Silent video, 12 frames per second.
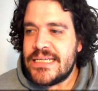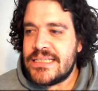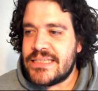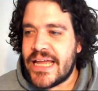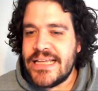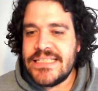
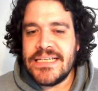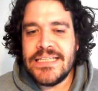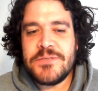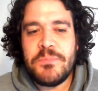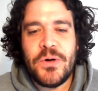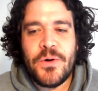dating this
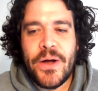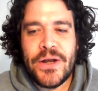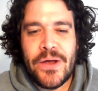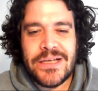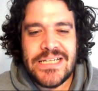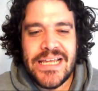book quite
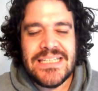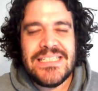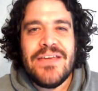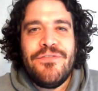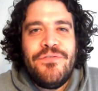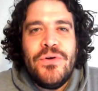nicely. It's,
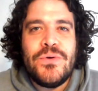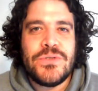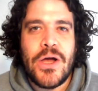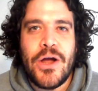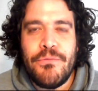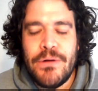it feels
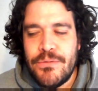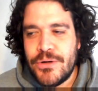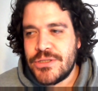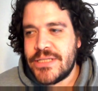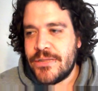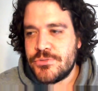like a real
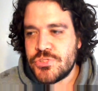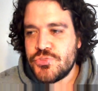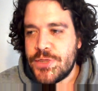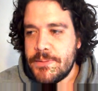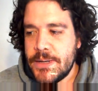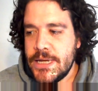nostalgia
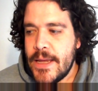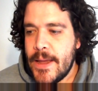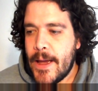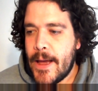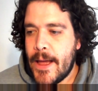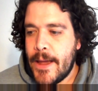trip.
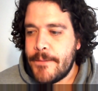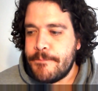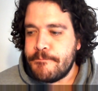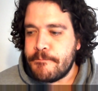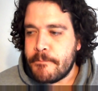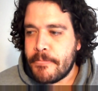
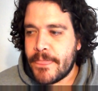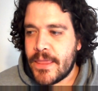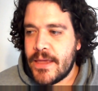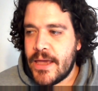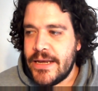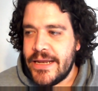Um,
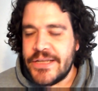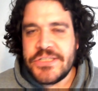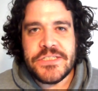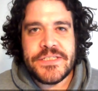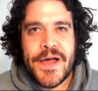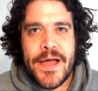an
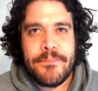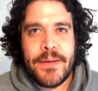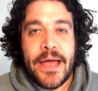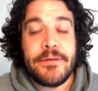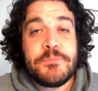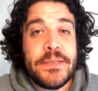innocent time
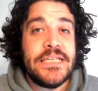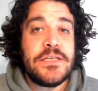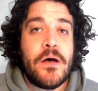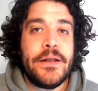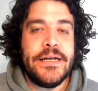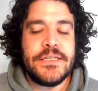perhaps, but these
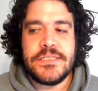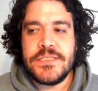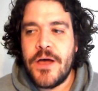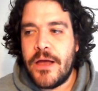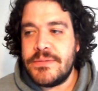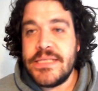aren't innocent
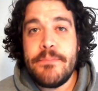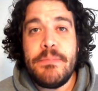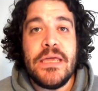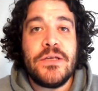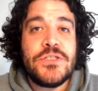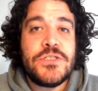times. They're
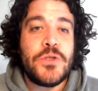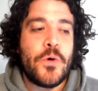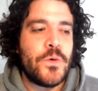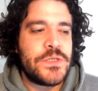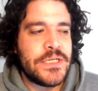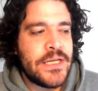being
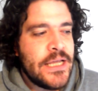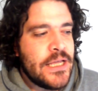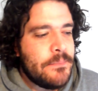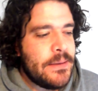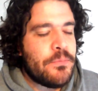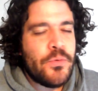stalked and
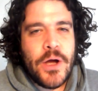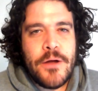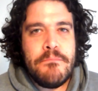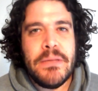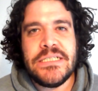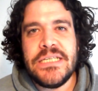people go
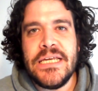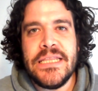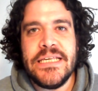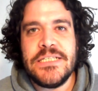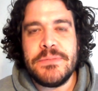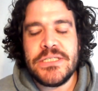missing in
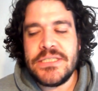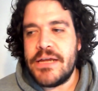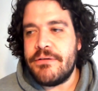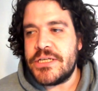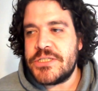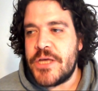these
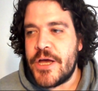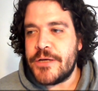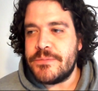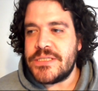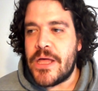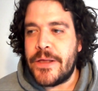mysterious
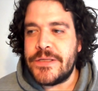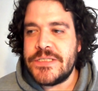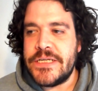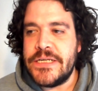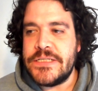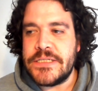
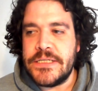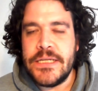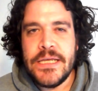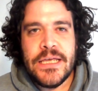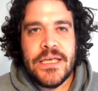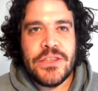circumstances and
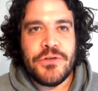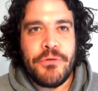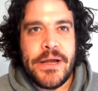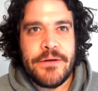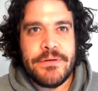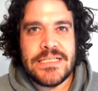the
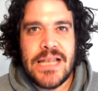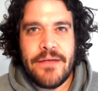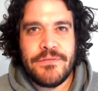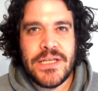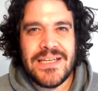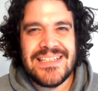reader is
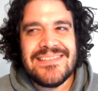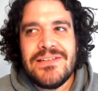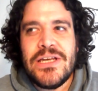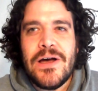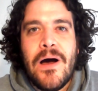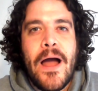left
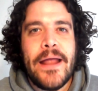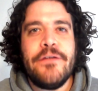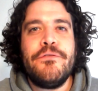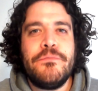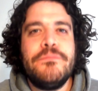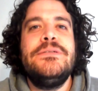kind of
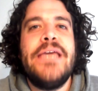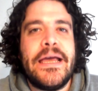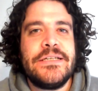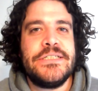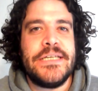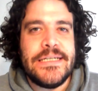
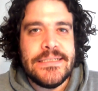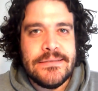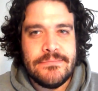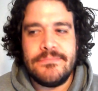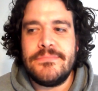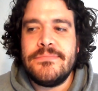
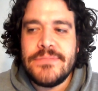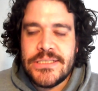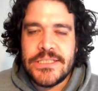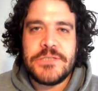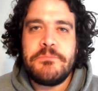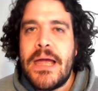guessing,
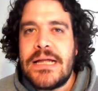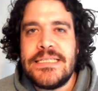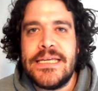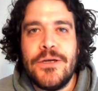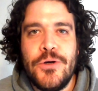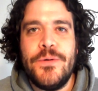
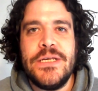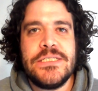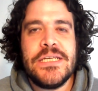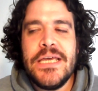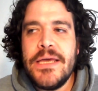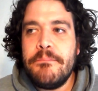suspecting who is
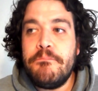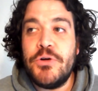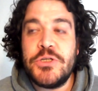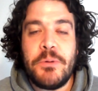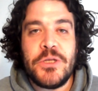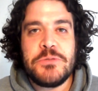
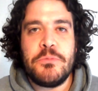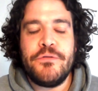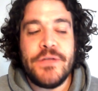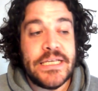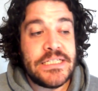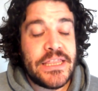responsible for
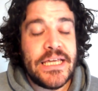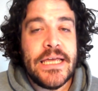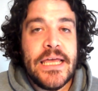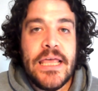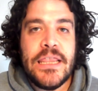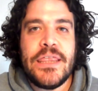this. I think
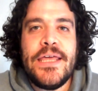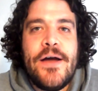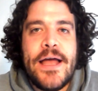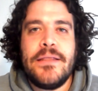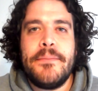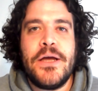the thing I
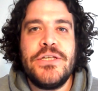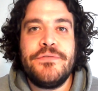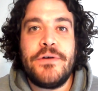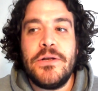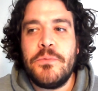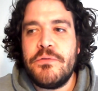had the most
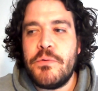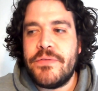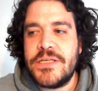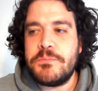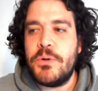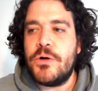fun with with
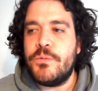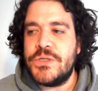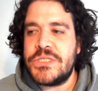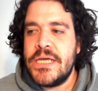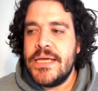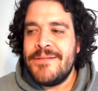this book
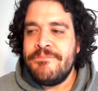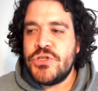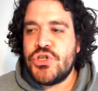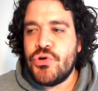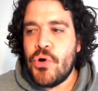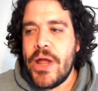was
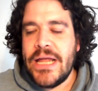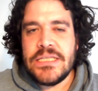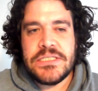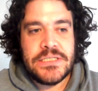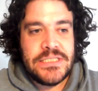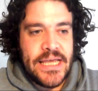trying
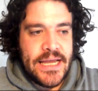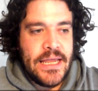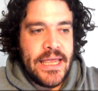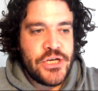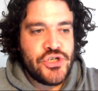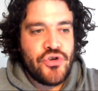to second
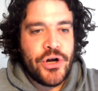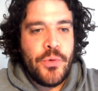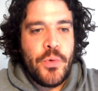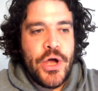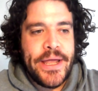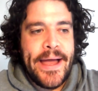guess, trying to
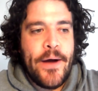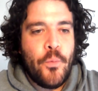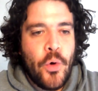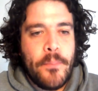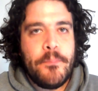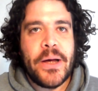work out
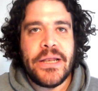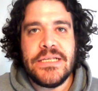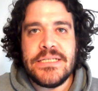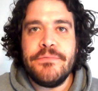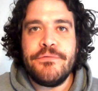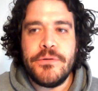what Buddy's
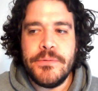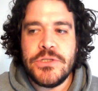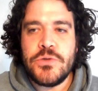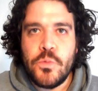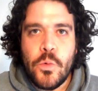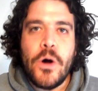
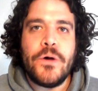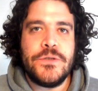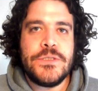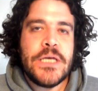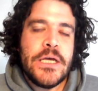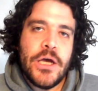influence
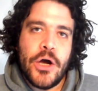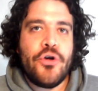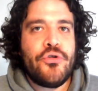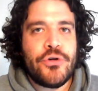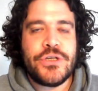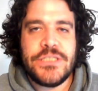was
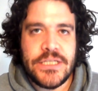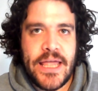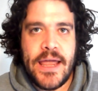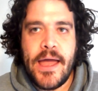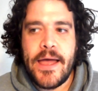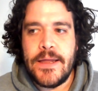across the
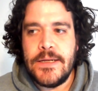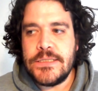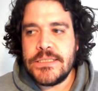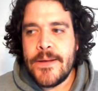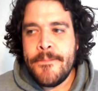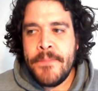
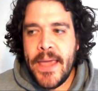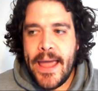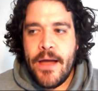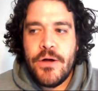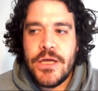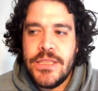decades.
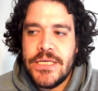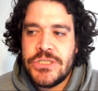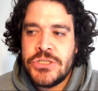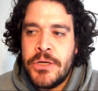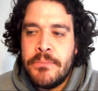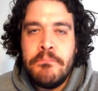How can this
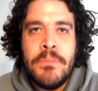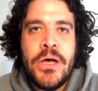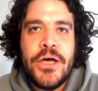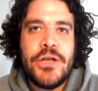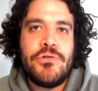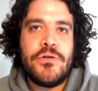
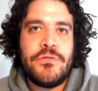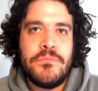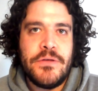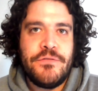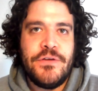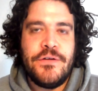murderer from
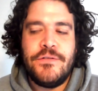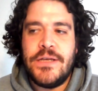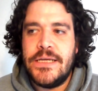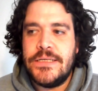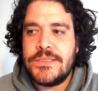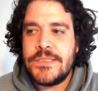the
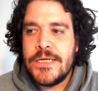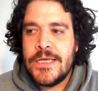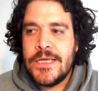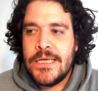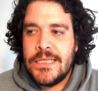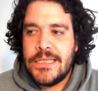50s,
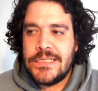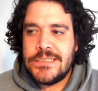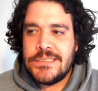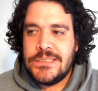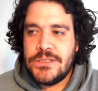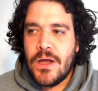this
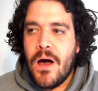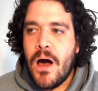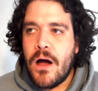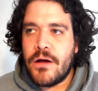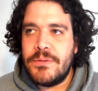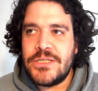
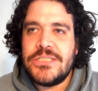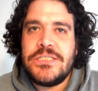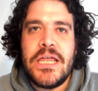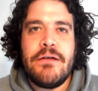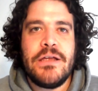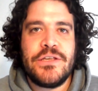dark,
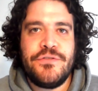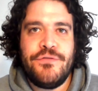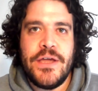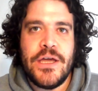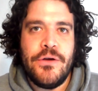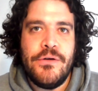mysterious
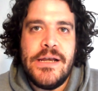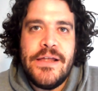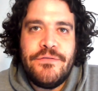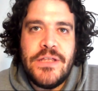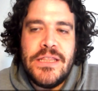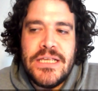figure who
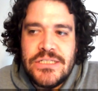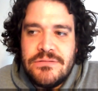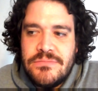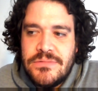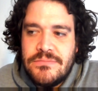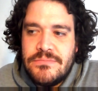lived in this
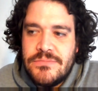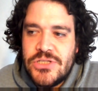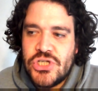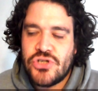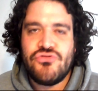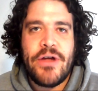
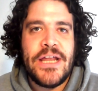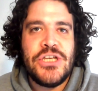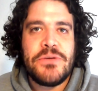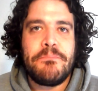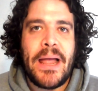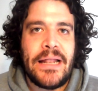strange,
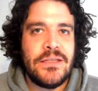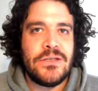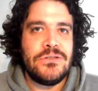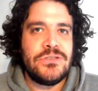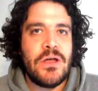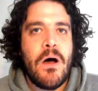
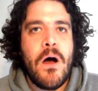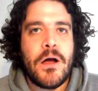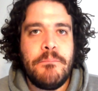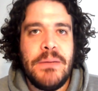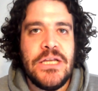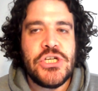abandoned,
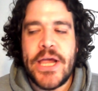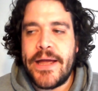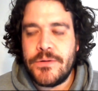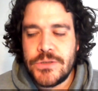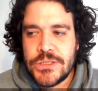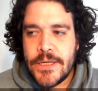dark beach
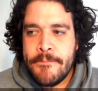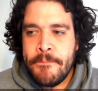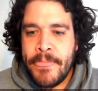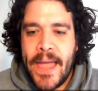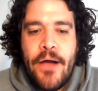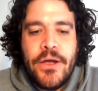house
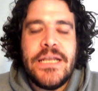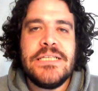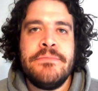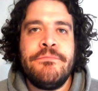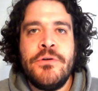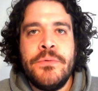how can his
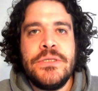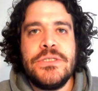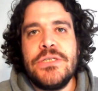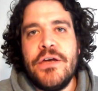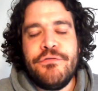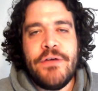
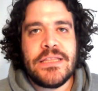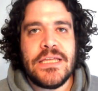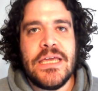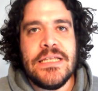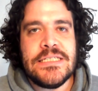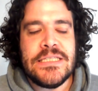influence affect the
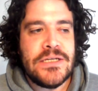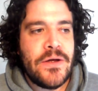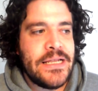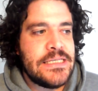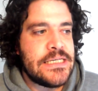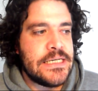kids in the
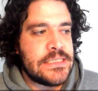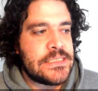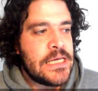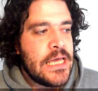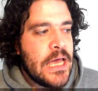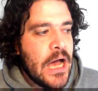90s?
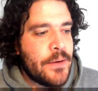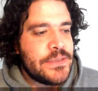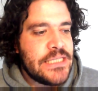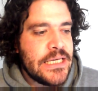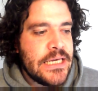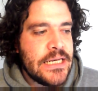I was
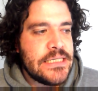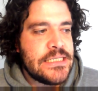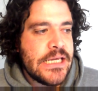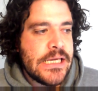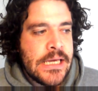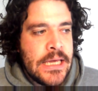thinking, is
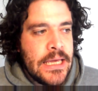he,